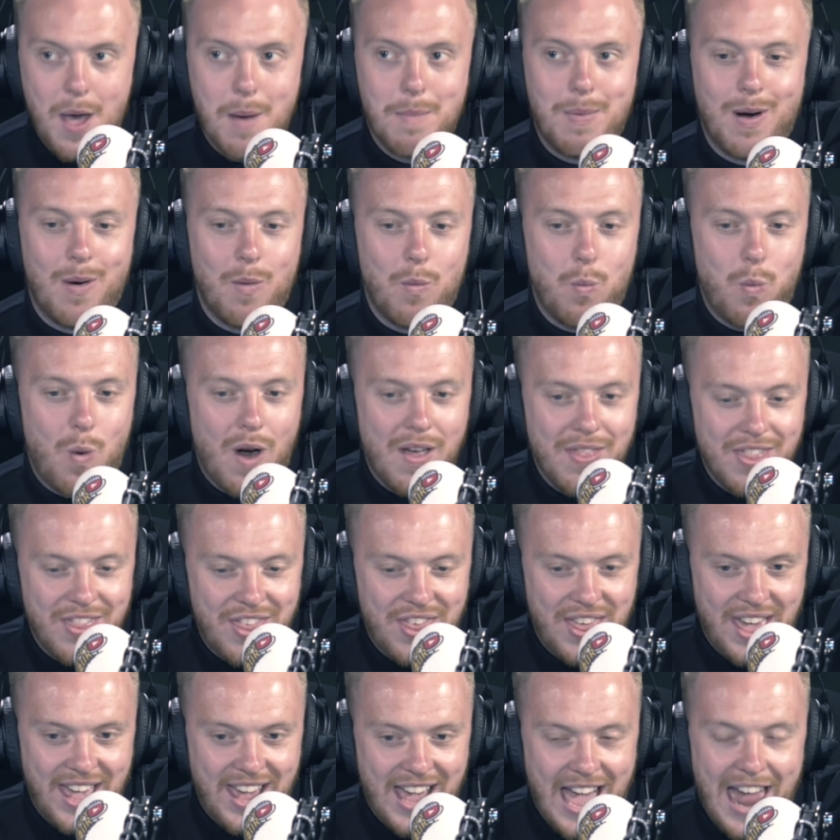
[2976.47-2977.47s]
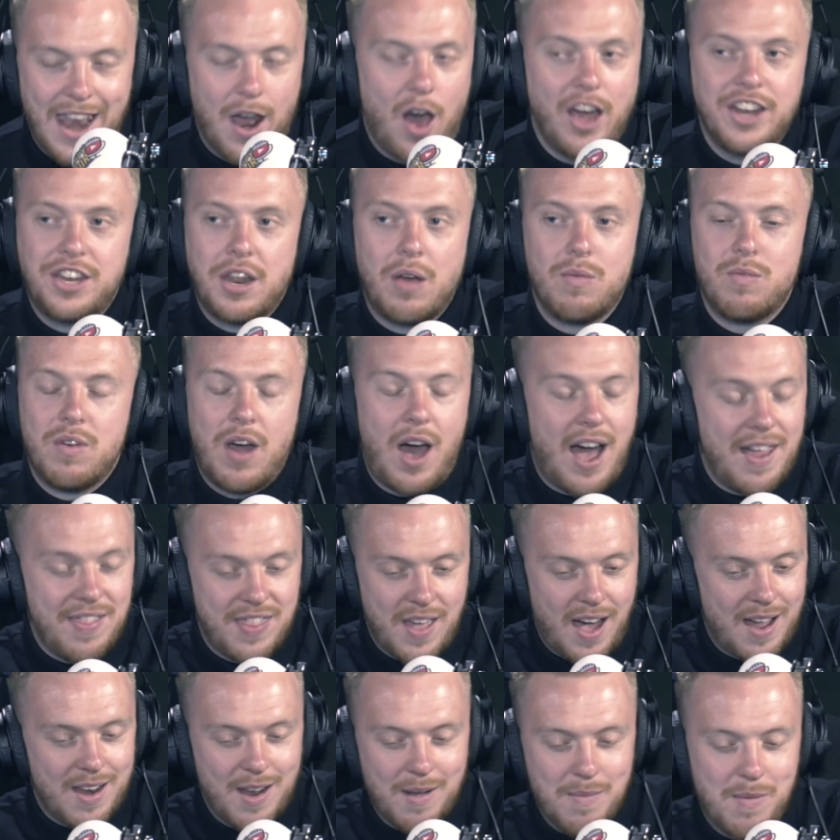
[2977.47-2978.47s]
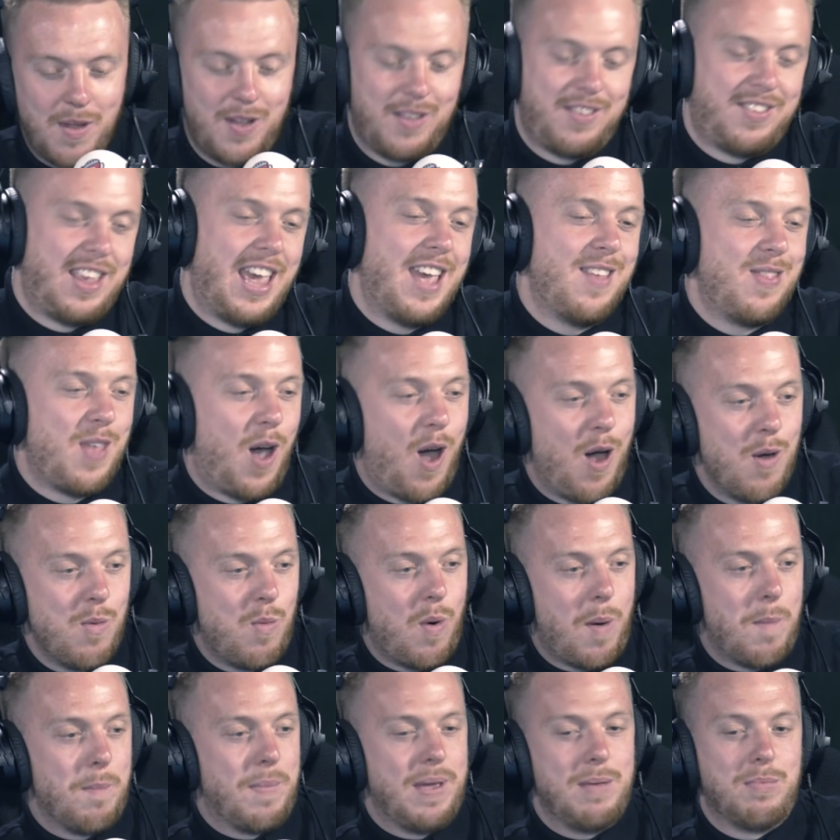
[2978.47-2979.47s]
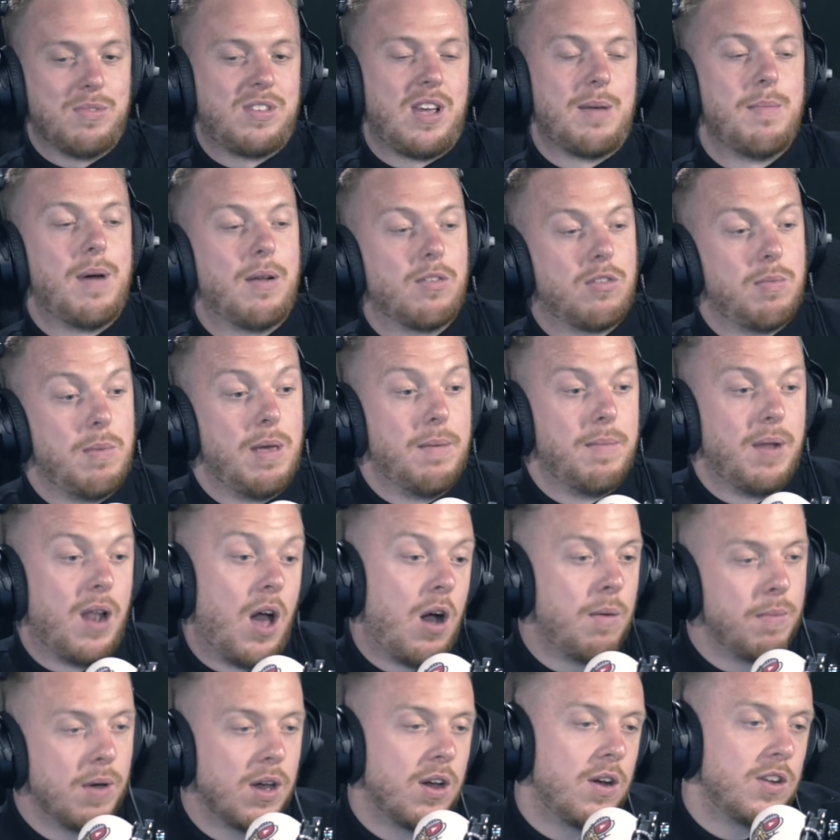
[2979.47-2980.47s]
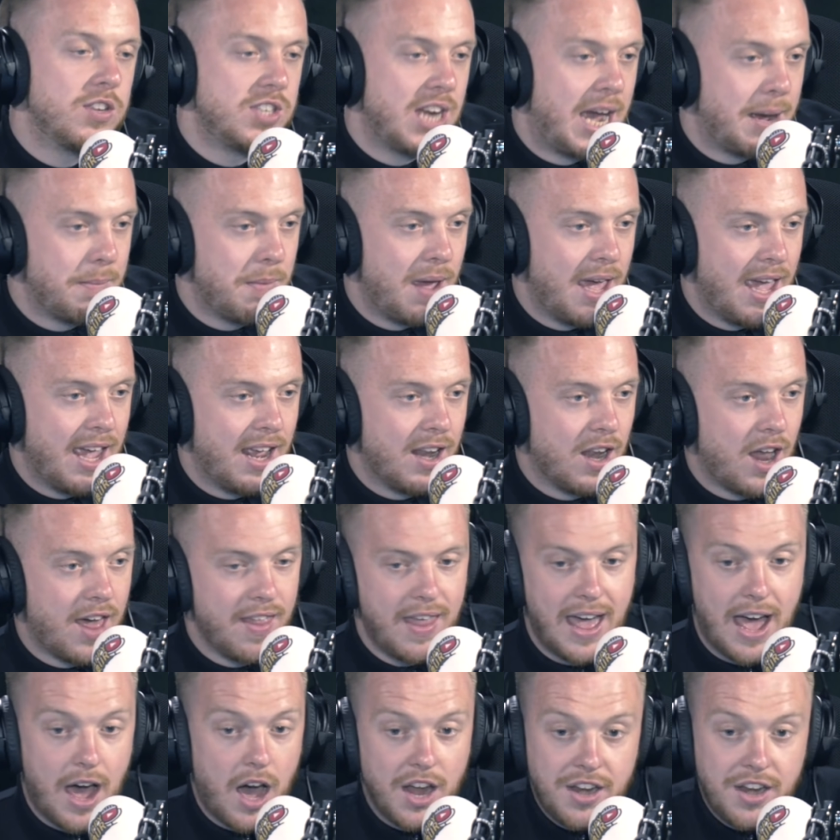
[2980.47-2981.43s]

But one thing, and I'm not saying that I want people to come up to me and be like, oh my God, Jack, mate, like that.